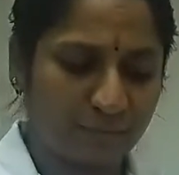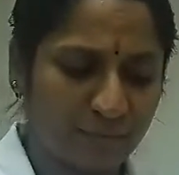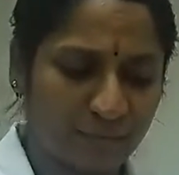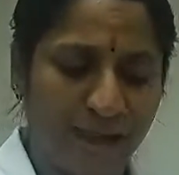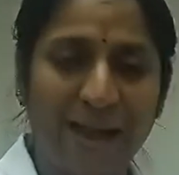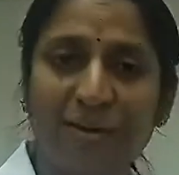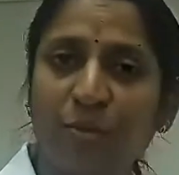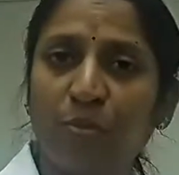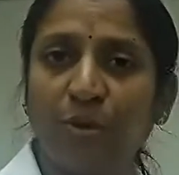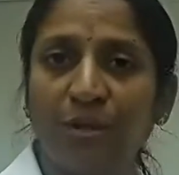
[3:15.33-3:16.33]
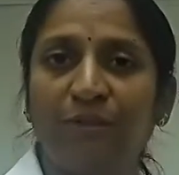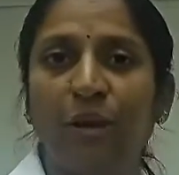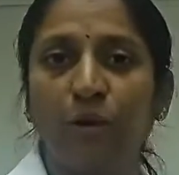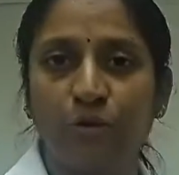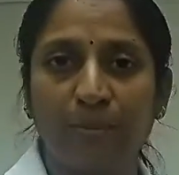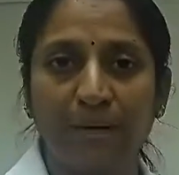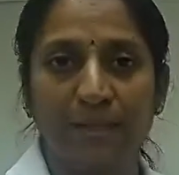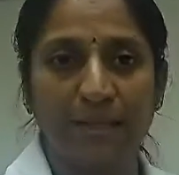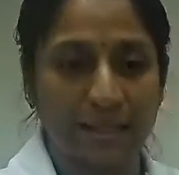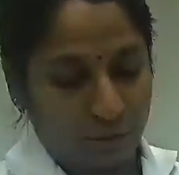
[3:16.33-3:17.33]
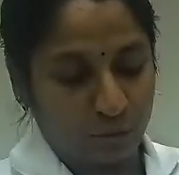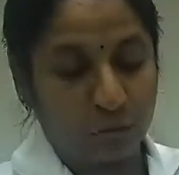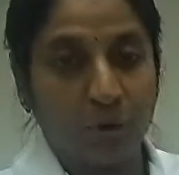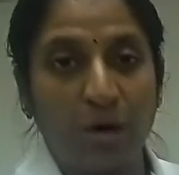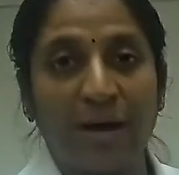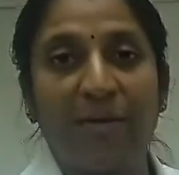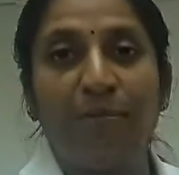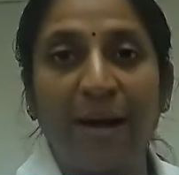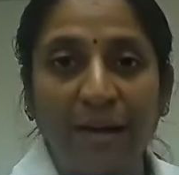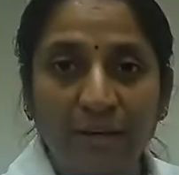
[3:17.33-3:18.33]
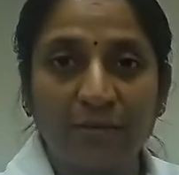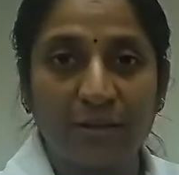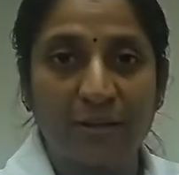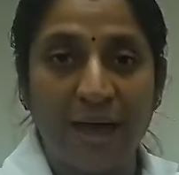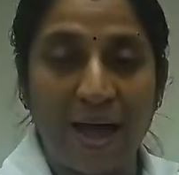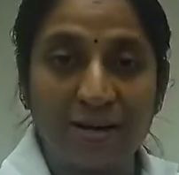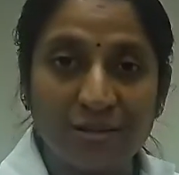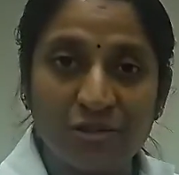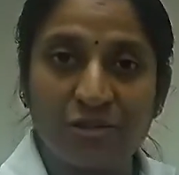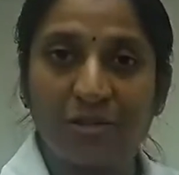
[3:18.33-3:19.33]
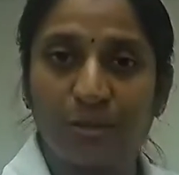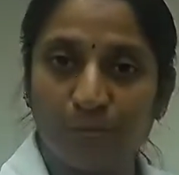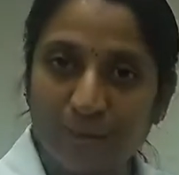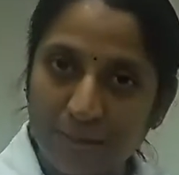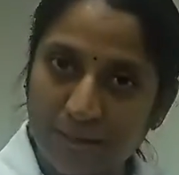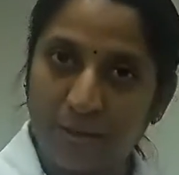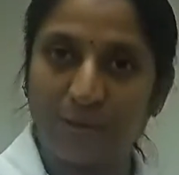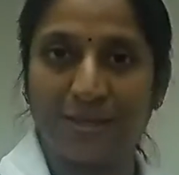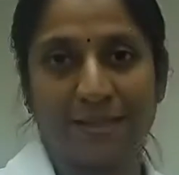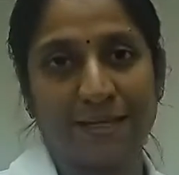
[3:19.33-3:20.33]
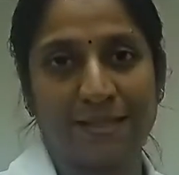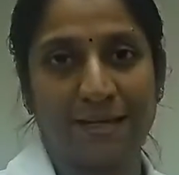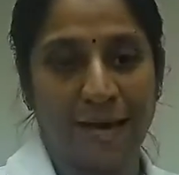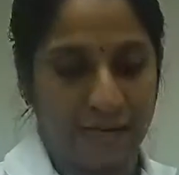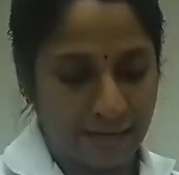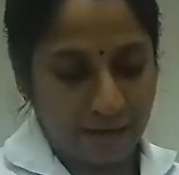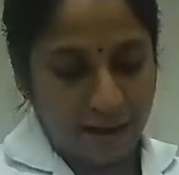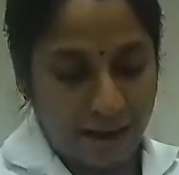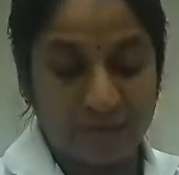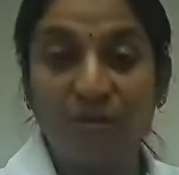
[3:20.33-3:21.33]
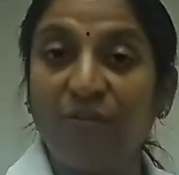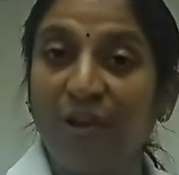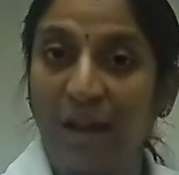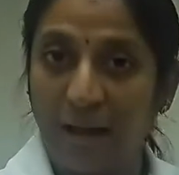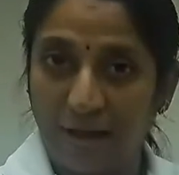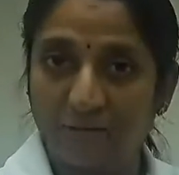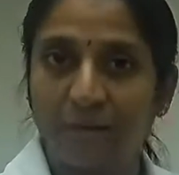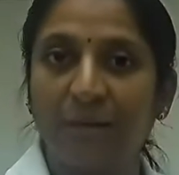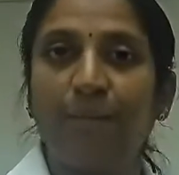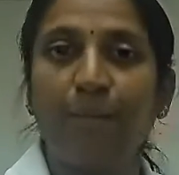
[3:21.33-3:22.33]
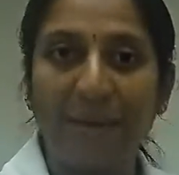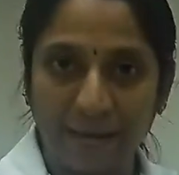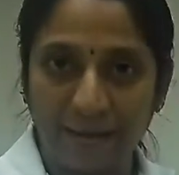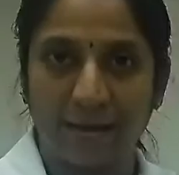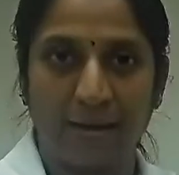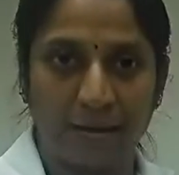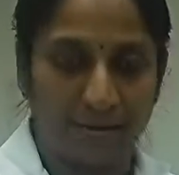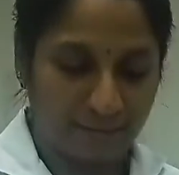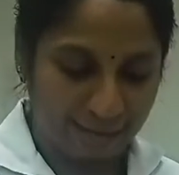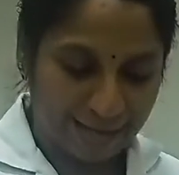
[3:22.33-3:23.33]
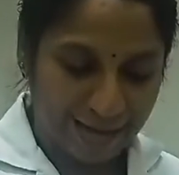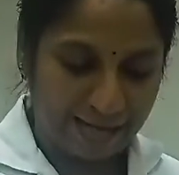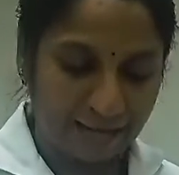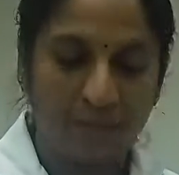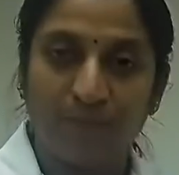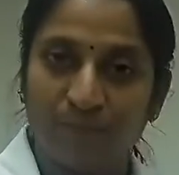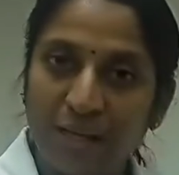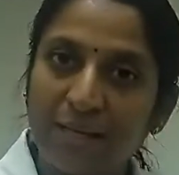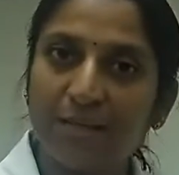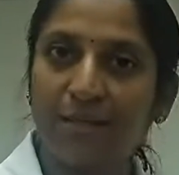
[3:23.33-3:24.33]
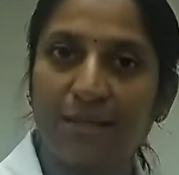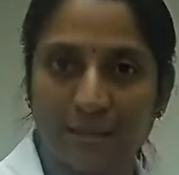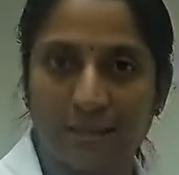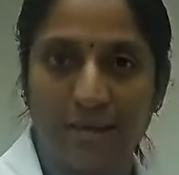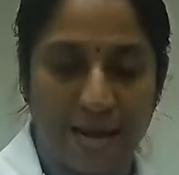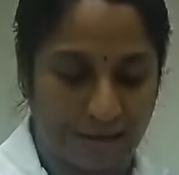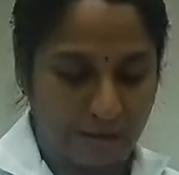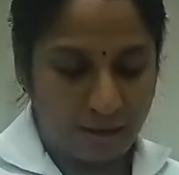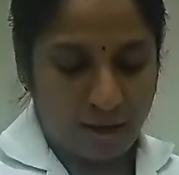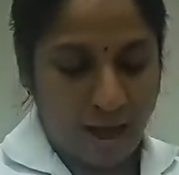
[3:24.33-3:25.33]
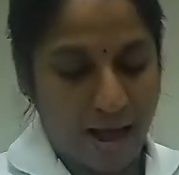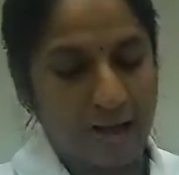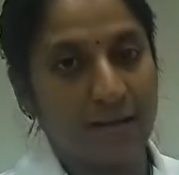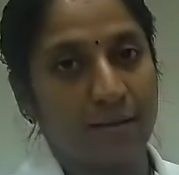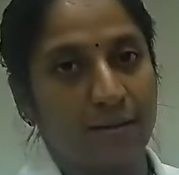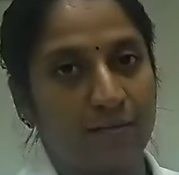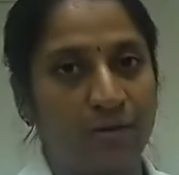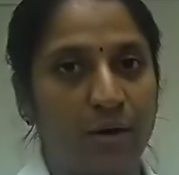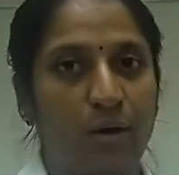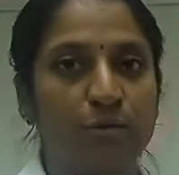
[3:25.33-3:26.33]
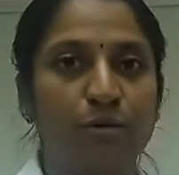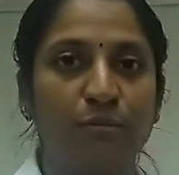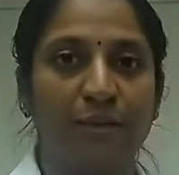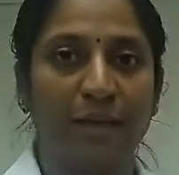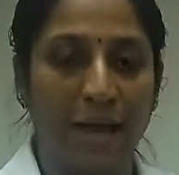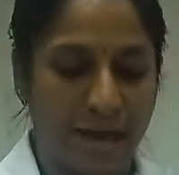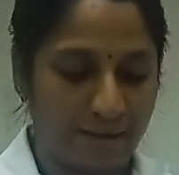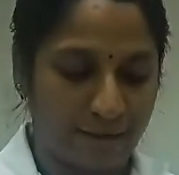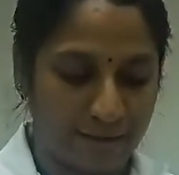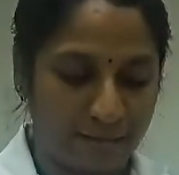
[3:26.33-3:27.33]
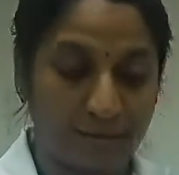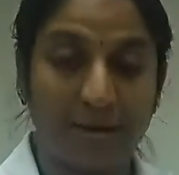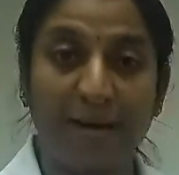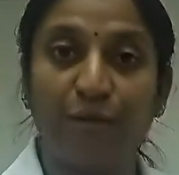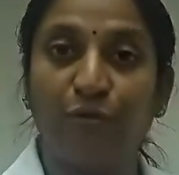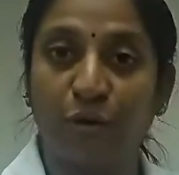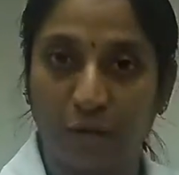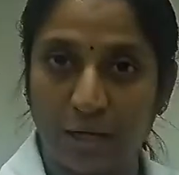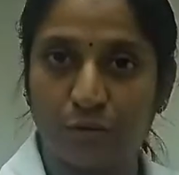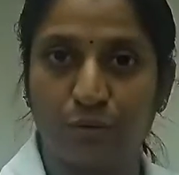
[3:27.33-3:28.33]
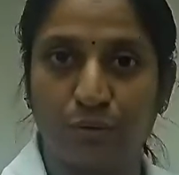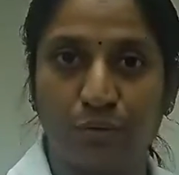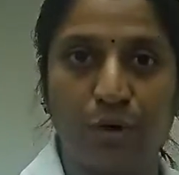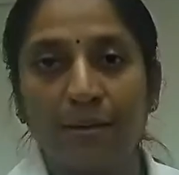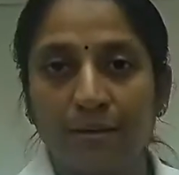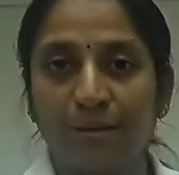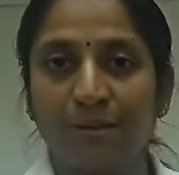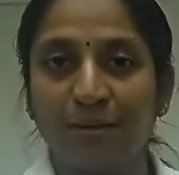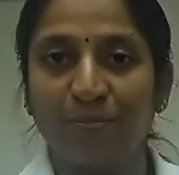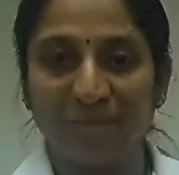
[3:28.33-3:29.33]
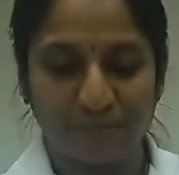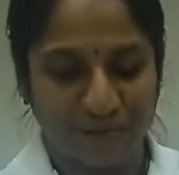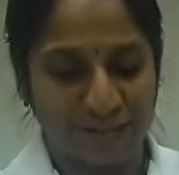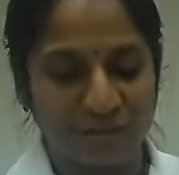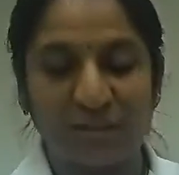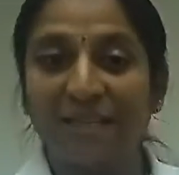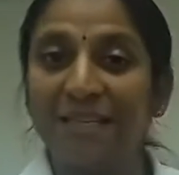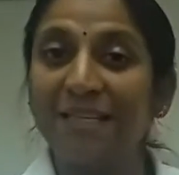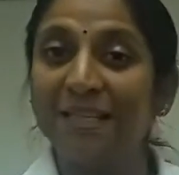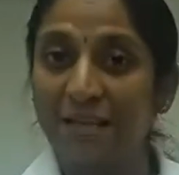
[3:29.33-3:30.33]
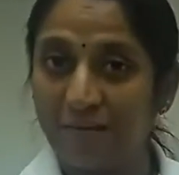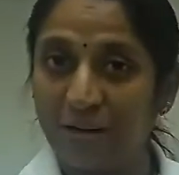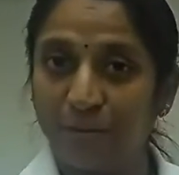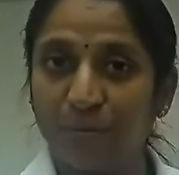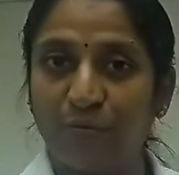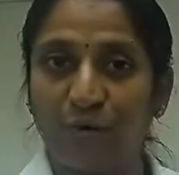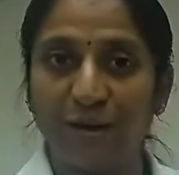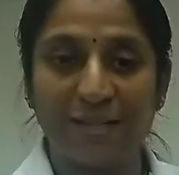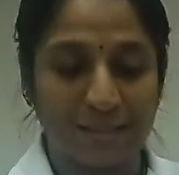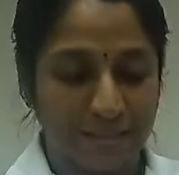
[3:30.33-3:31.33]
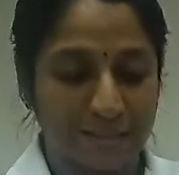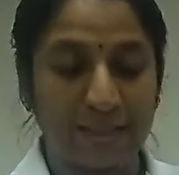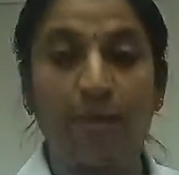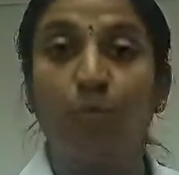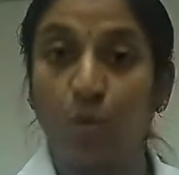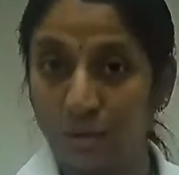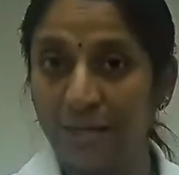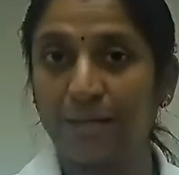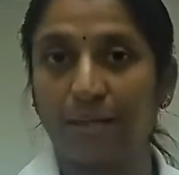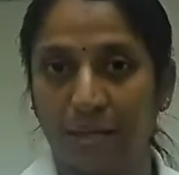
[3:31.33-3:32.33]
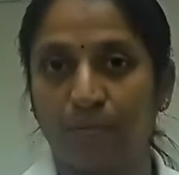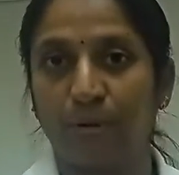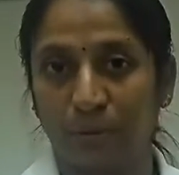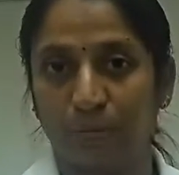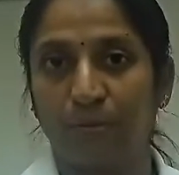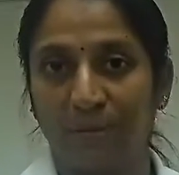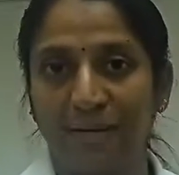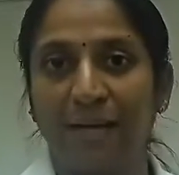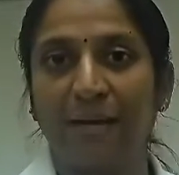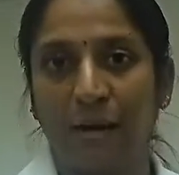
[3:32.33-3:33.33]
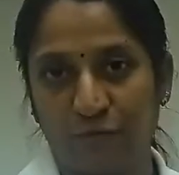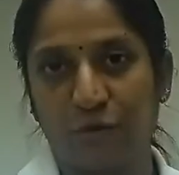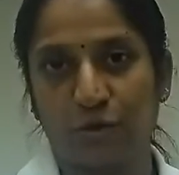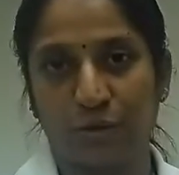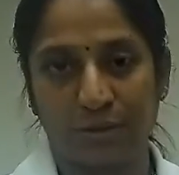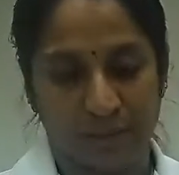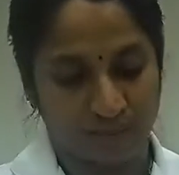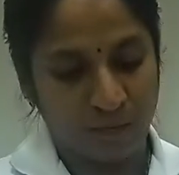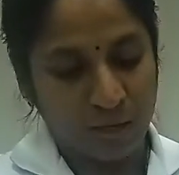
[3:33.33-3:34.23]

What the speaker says: The antibody will automatically go and bind with the antigen dispensed on the test line and we will have the pink color line in the test line and we also will have another line for control. This strip is particularly developed for detecting more than 10 parts per billion aflatoxin.